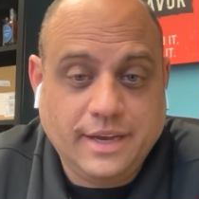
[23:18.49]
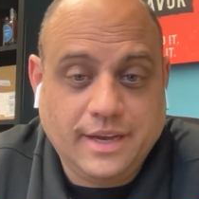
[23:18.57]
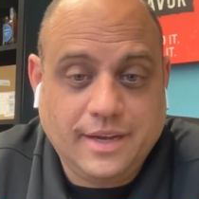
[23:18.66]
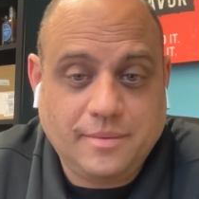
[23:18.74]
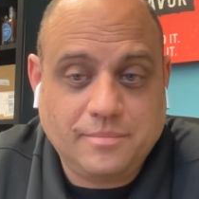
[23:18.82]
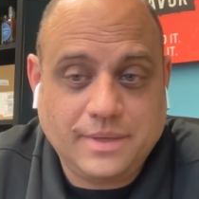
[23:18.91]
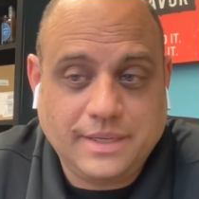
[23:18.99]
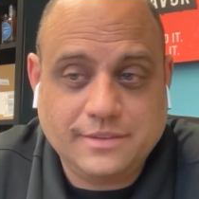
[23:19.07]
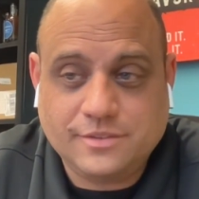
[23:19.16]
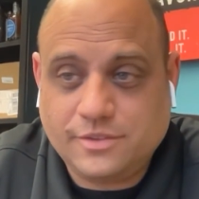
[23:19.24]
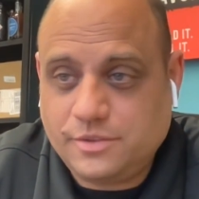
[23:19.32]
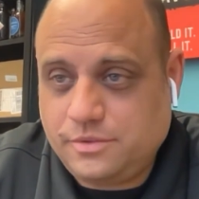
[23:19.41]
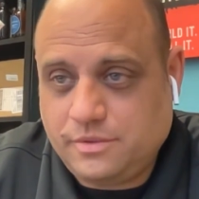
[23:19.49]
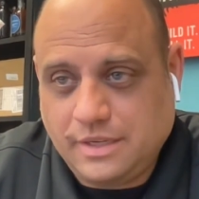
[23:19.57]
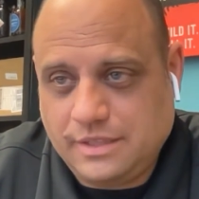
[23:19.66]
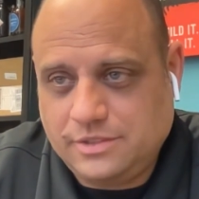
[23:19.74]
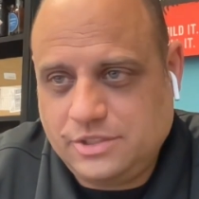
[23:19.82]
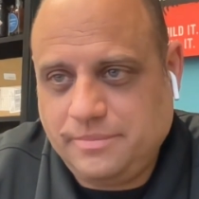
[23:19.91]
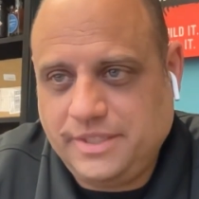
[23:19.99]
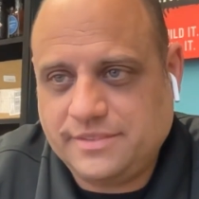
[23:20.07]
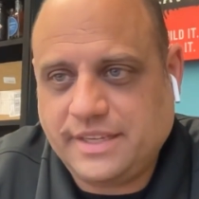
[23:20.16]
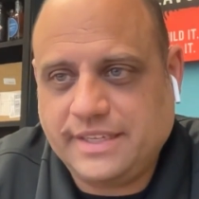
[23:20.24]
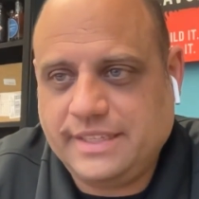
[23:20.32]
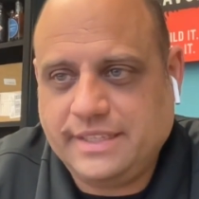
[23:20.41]
Um, and so I,
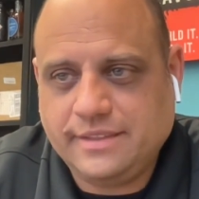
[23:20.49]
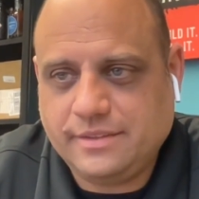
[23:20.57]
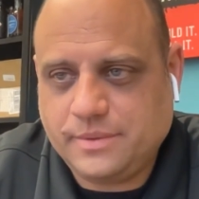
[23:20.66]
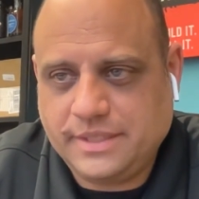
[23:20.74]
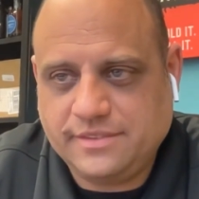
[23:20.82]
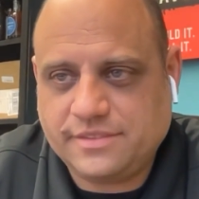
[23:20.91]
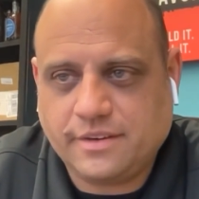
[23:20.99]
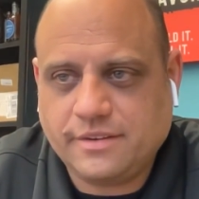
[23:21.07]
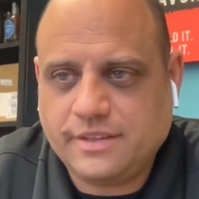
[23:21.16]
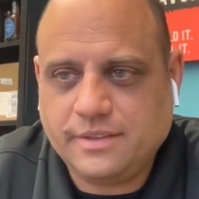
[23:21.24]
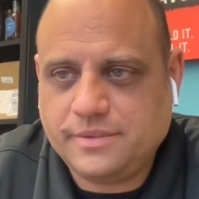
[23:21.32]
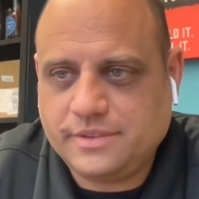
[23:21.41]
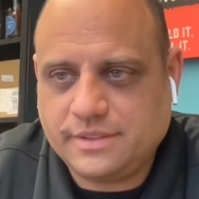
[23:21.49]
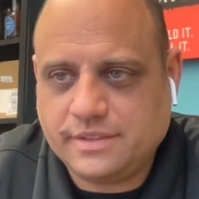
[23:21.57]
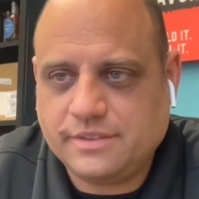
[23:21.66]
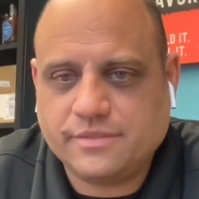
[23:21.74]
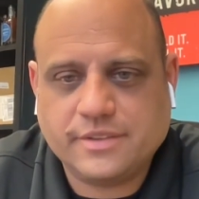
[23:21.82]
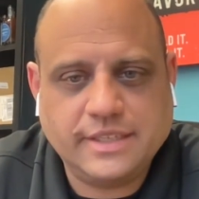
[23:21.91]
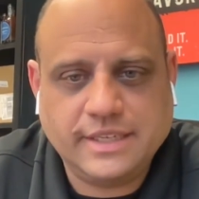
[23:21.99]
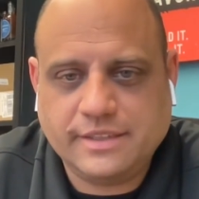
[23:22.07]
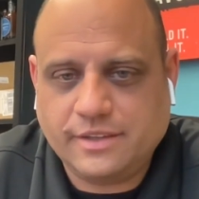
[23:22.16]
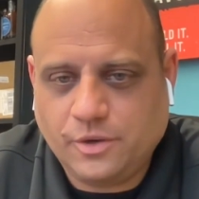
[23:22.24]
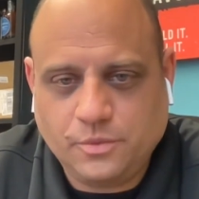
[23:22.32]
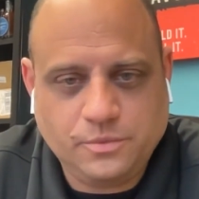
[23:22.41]
Jimmy's idea when he started it with delivery
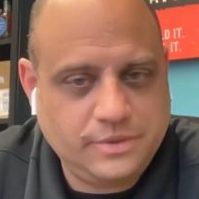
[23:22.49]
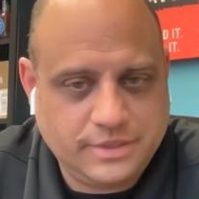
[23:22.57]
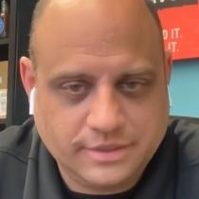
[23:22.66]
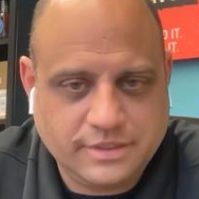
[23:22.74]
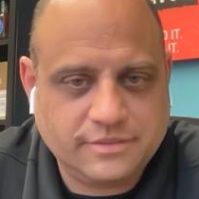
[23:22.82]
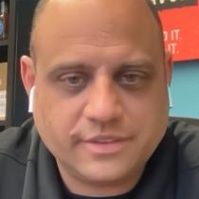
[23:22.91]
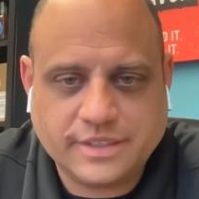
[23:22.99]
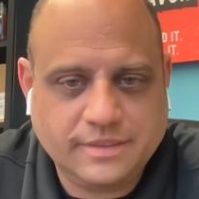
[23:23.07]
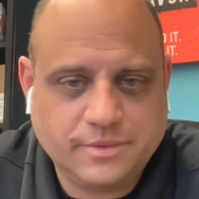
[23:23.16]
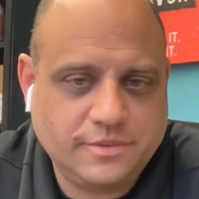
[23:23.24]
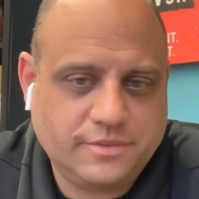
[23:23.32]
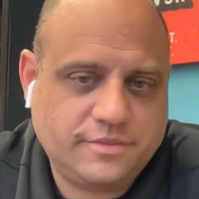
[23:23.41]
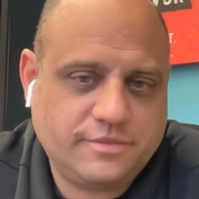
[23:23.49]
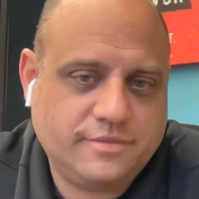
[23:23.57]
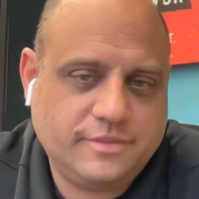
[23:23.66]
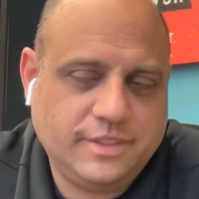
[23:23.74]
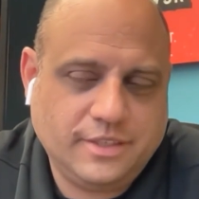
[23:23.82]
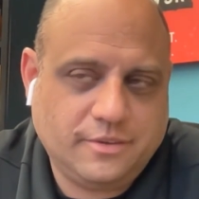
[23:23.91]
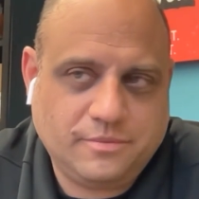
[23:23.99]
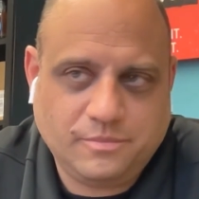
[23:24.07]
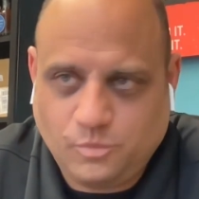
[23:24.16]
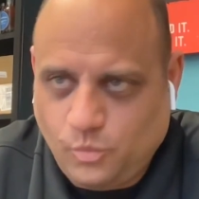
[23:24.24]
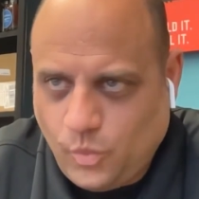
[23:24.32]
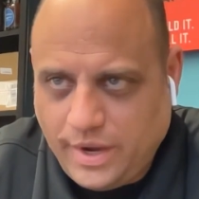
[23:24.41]
and own delivery was, you know,
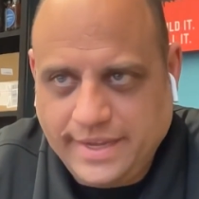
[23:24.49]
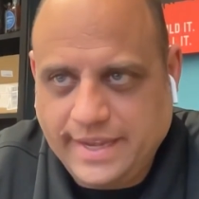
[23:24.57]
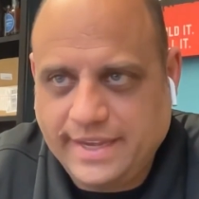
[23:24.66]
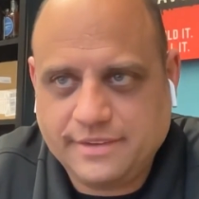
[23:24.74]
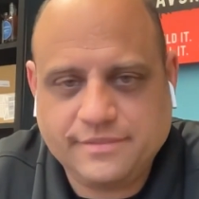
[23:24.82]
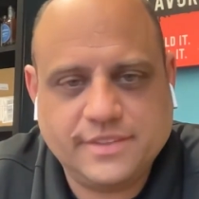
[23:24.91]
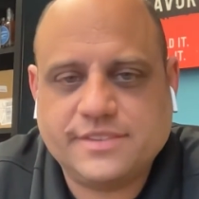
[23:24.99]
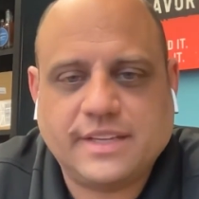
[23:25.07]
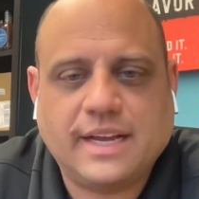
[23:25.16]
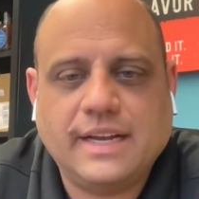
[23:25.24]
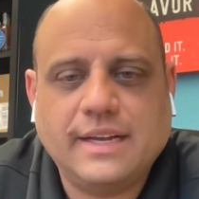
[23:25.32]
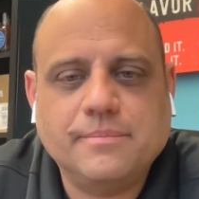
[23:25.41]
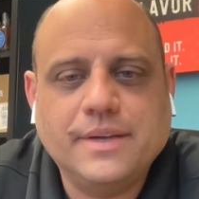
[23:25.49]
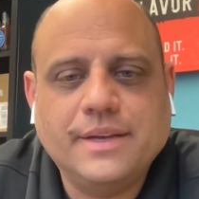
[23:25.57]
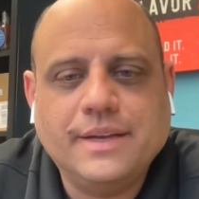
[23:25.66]
way ahead of its time.